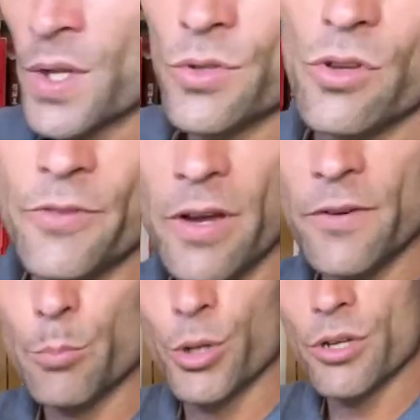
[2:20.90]
So if you
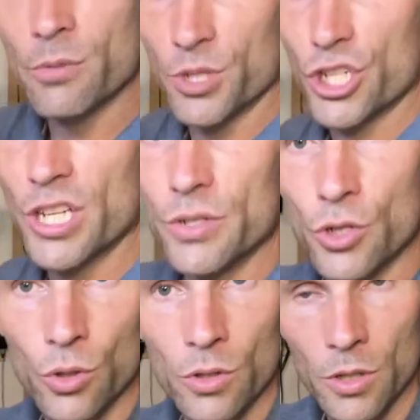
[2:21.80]
ever put your machine
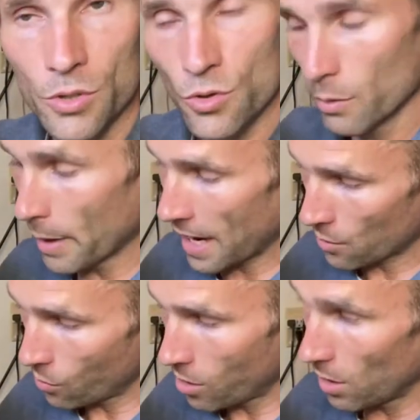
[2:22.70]
too close to a
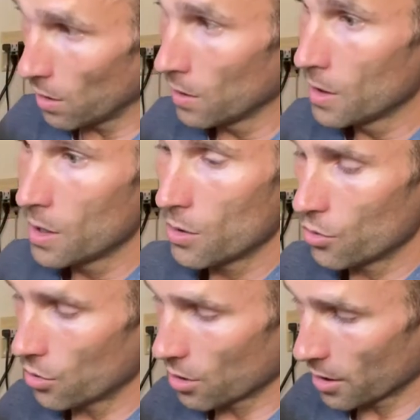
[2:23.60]
back wall
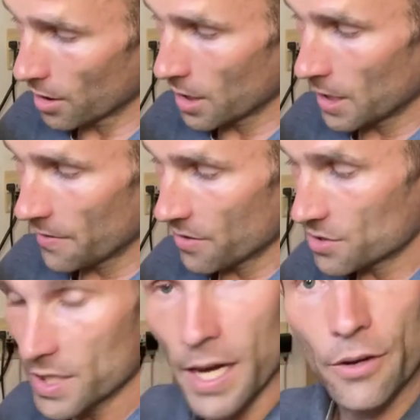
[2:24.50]
or
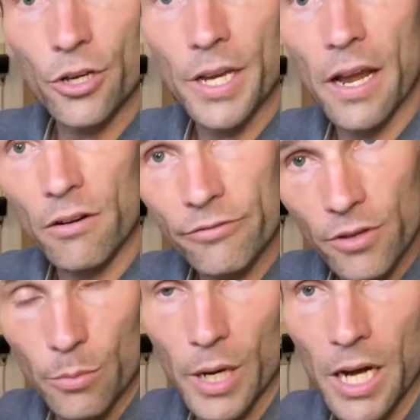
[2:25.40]
there's not good
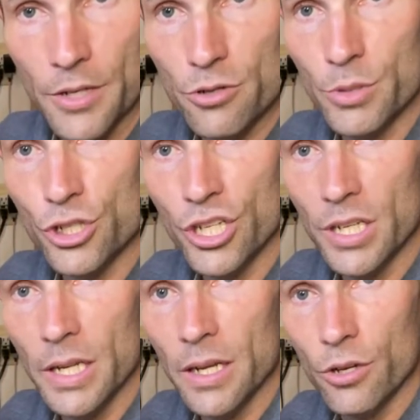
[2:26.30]
airflow behind your
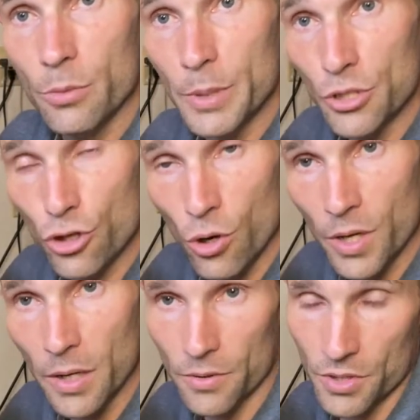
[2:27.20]
machine, it could be
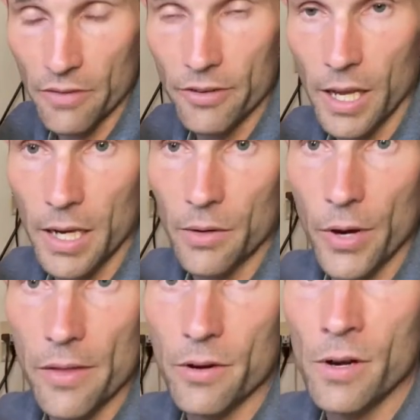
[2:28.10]
choking or suffocating
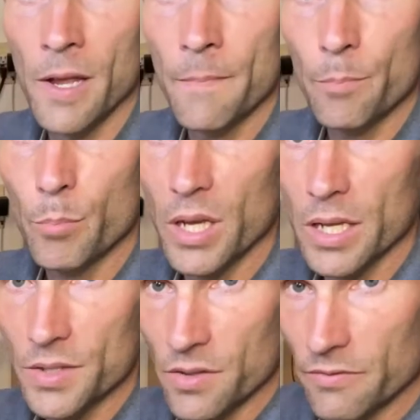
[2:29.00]
rather
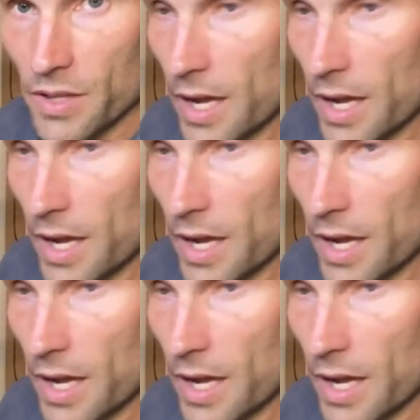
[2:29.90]
because of the